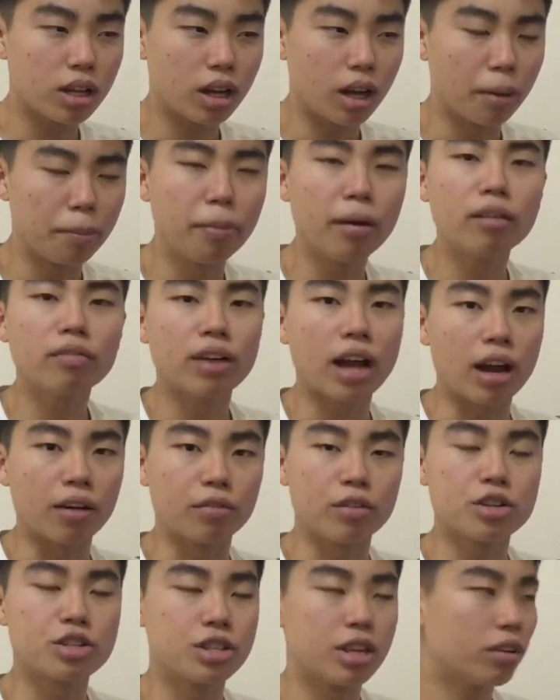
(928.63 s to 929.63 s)
above
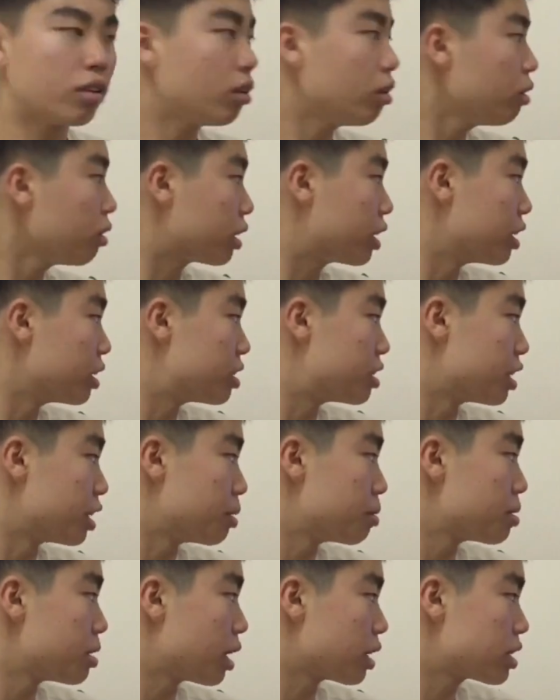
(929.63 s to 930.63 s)
average. They're all good
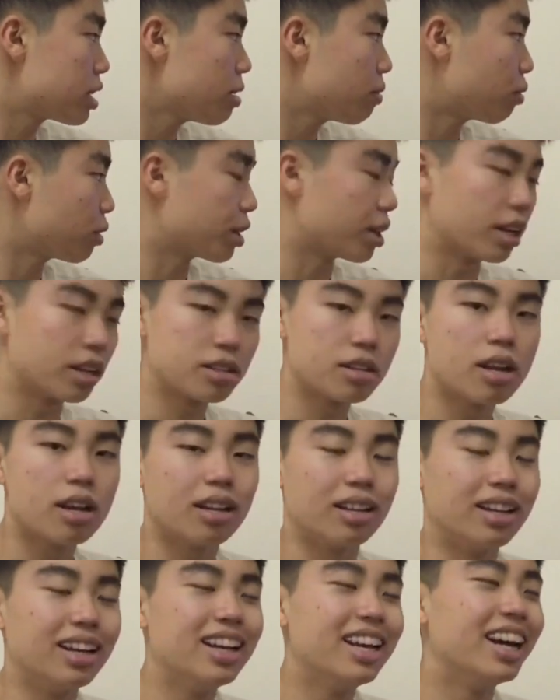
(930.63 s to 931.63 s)
teams, except for Ghent.
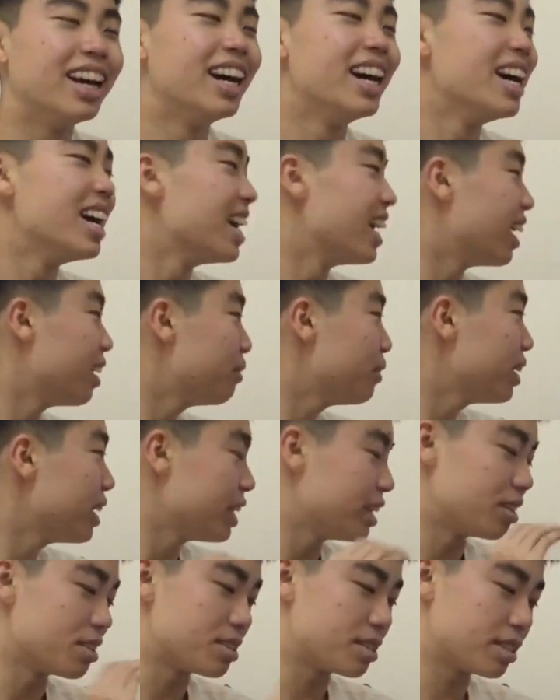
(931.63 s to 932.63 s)

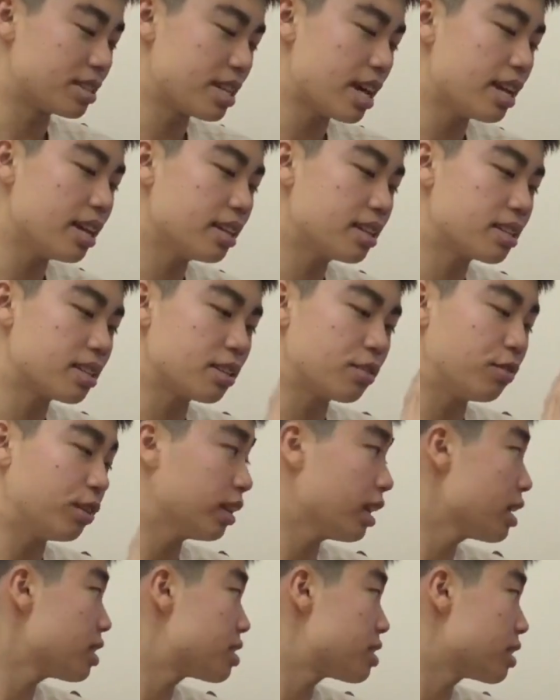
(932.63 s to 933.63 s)
But, Zenit,
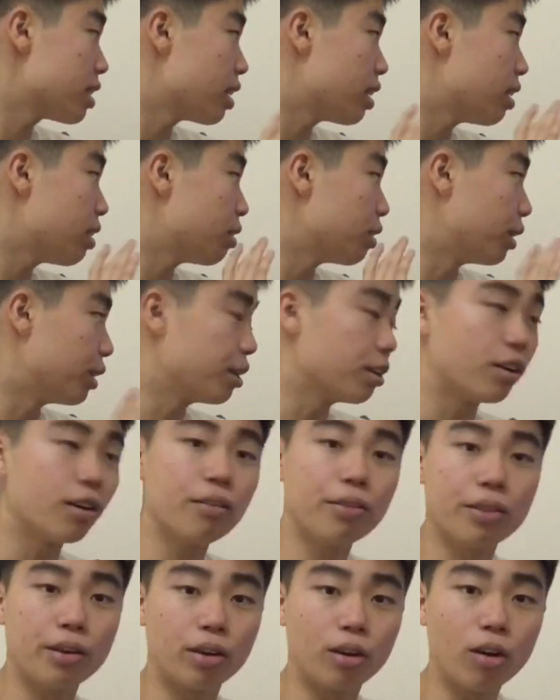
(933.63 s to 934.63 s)
Valencia,
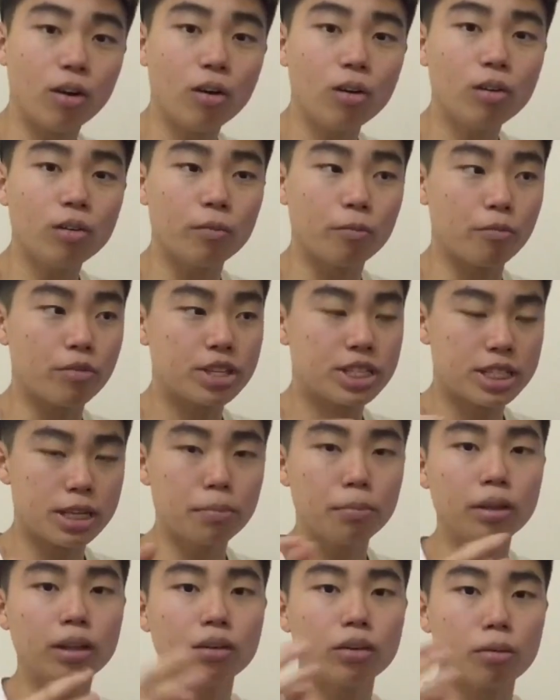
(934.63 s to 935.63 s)
Lyon, they're all
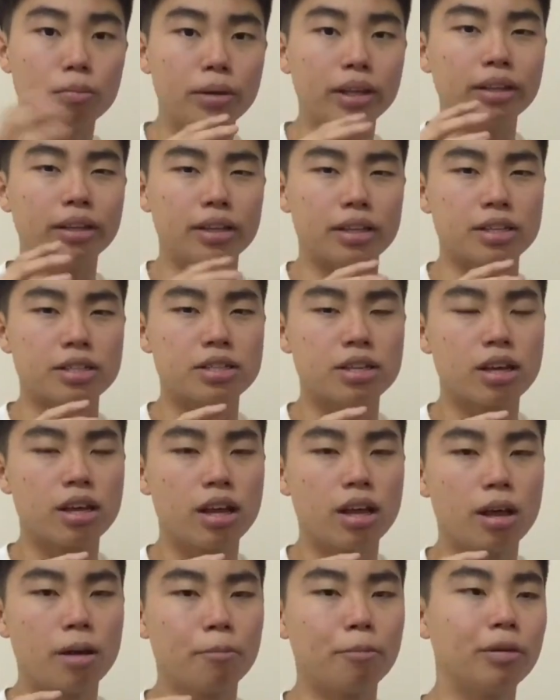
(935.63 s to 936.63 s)
similar abilities,
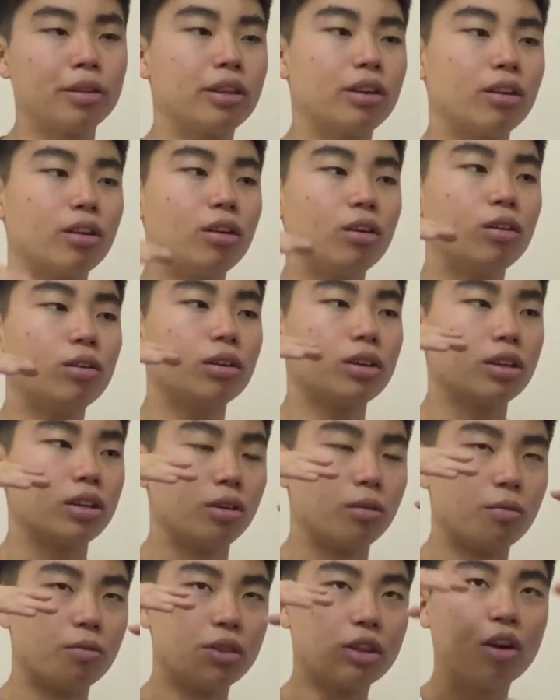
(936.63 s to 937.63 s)
but they're all,
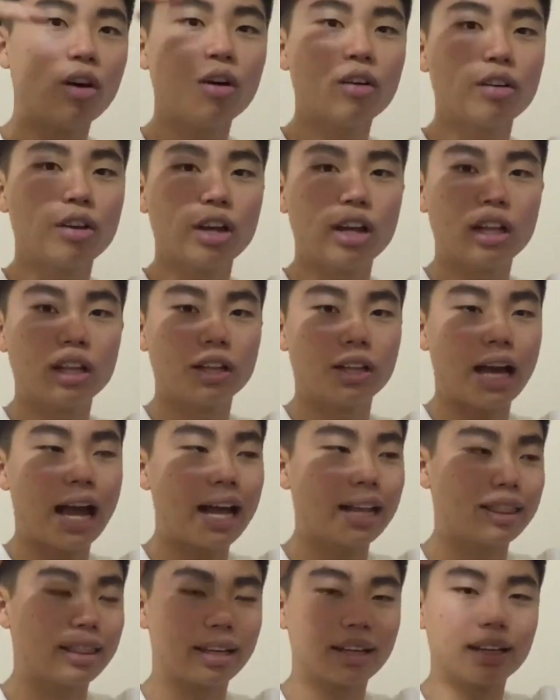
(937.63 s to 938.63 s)
not
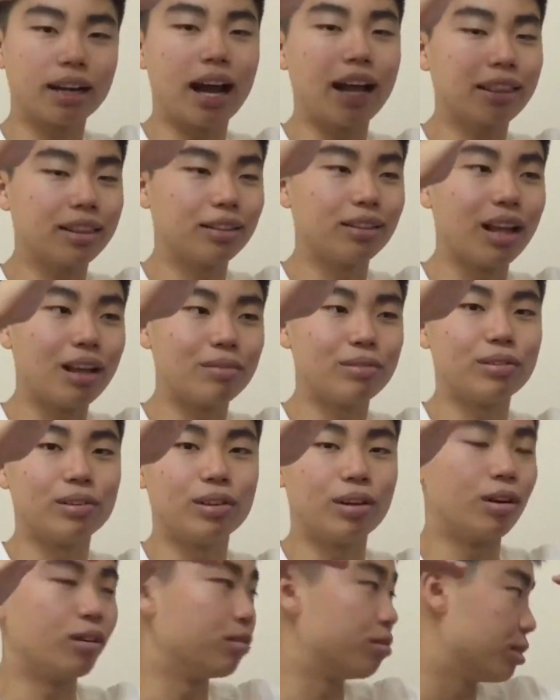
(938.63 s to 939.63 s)
at the level
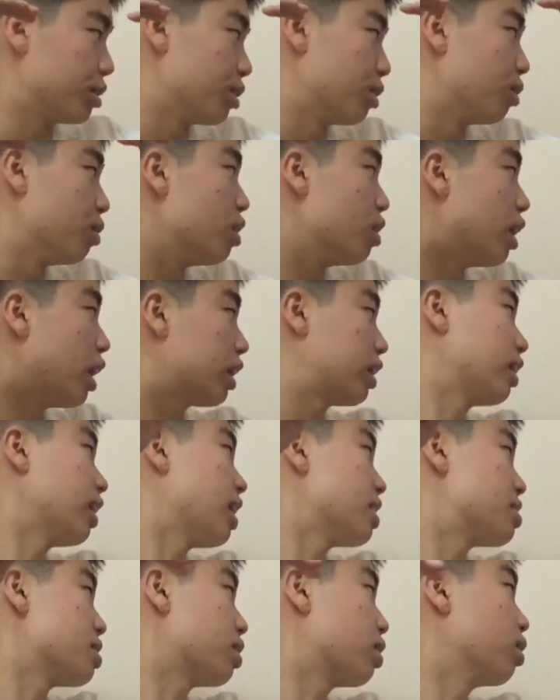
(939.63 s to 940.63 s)
of,
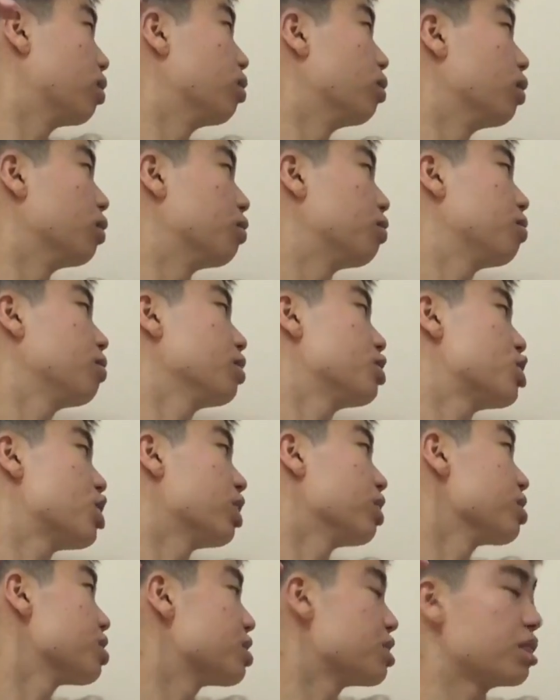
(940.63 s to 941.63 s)
Atletico, of
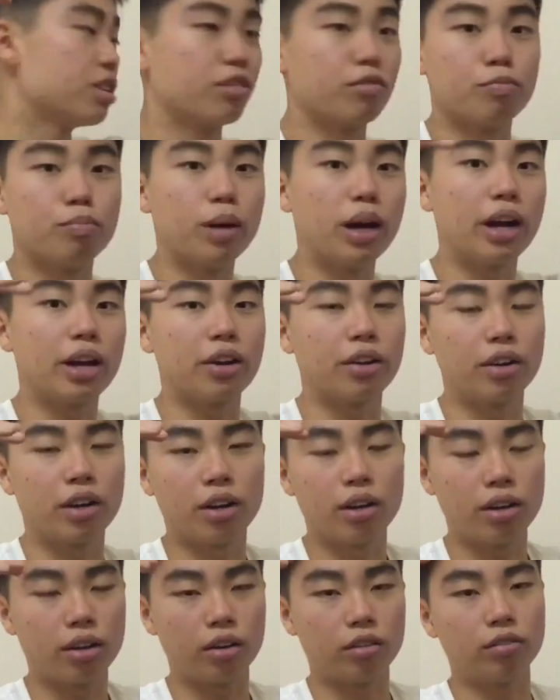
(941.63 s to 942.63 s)
Chelsea, of
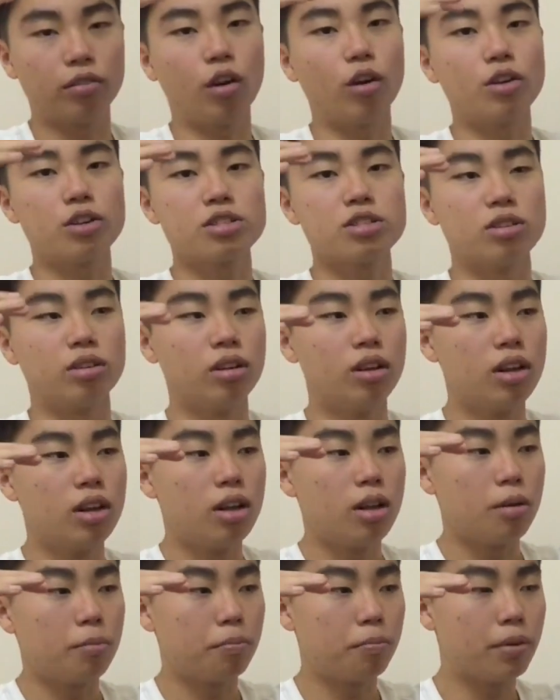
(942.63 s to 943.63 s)
Bayern, of Arsenal.
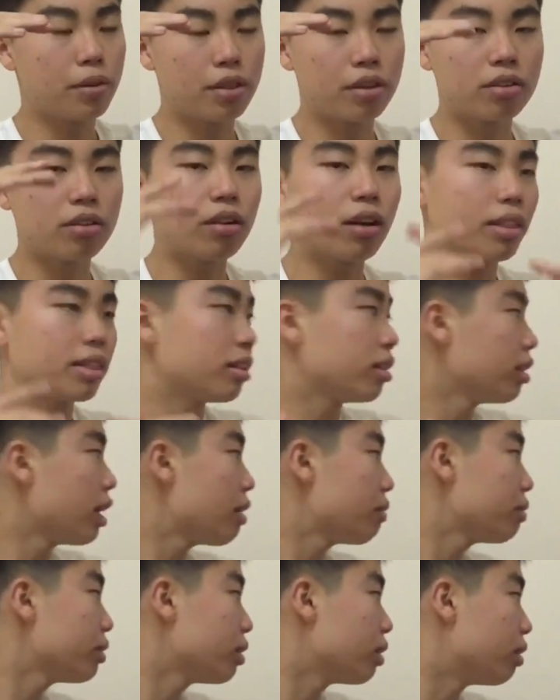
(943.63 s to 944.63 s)
But they're not at the
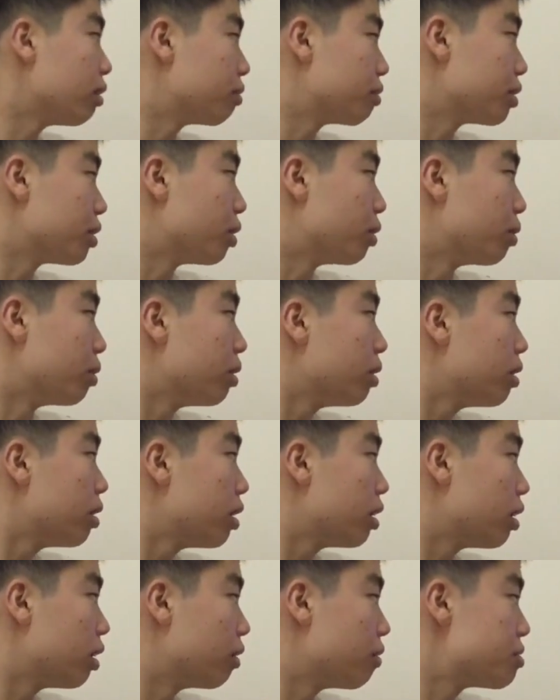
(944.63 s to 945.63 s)
level of
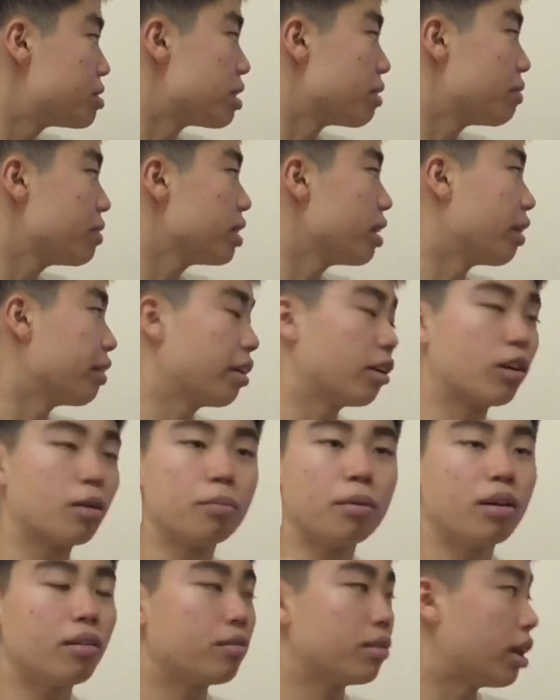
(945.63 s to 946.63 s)
Sevilla. They're
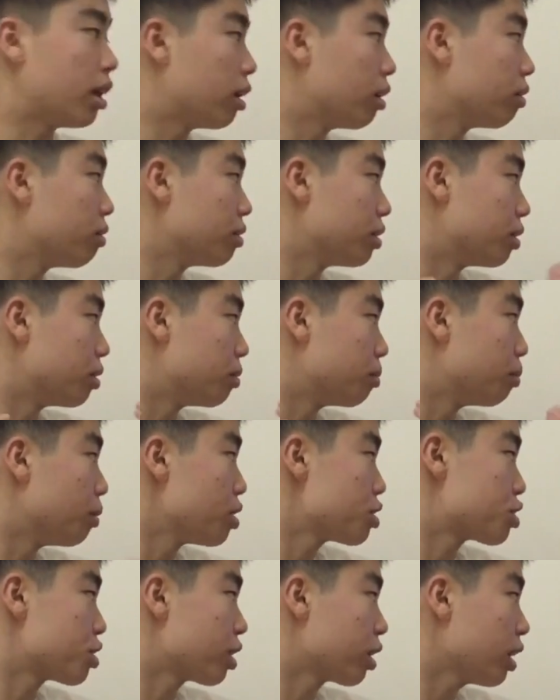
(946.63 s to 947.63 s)
above that, of,
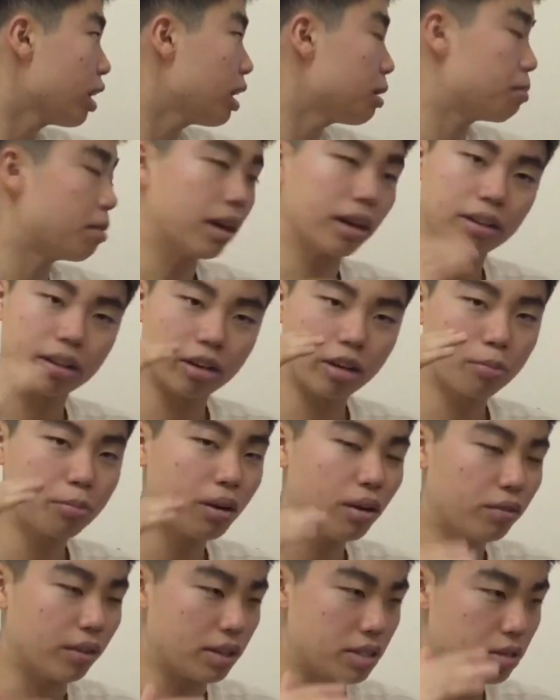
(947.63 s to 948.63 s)
Mönchengladbach. They're
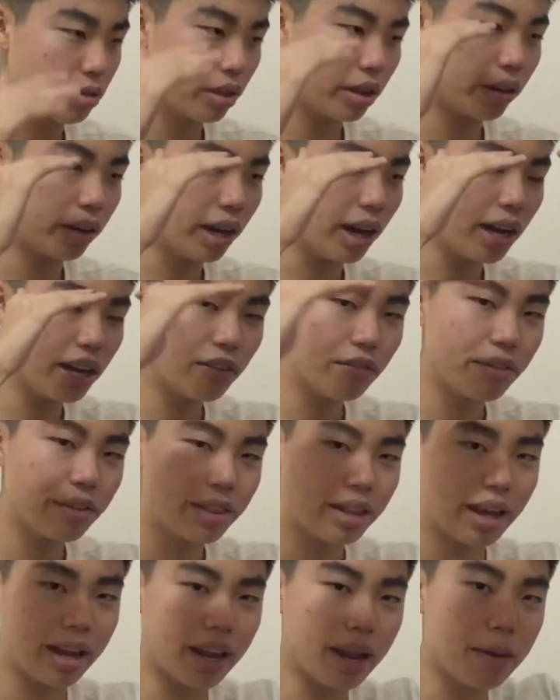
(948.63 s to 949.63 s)
above that. So they're kind of
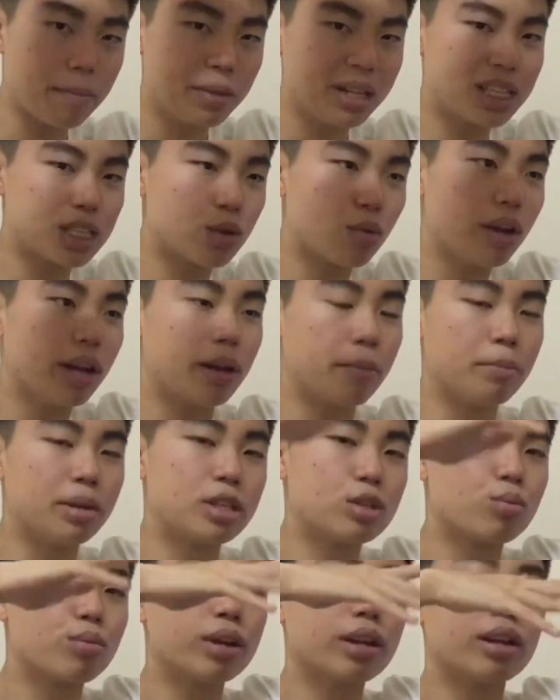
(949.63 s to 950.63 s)
in that
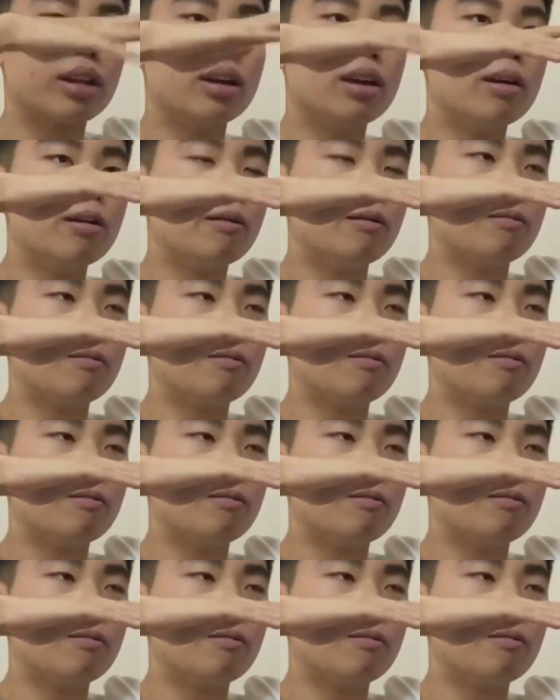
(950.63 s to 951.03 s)
between,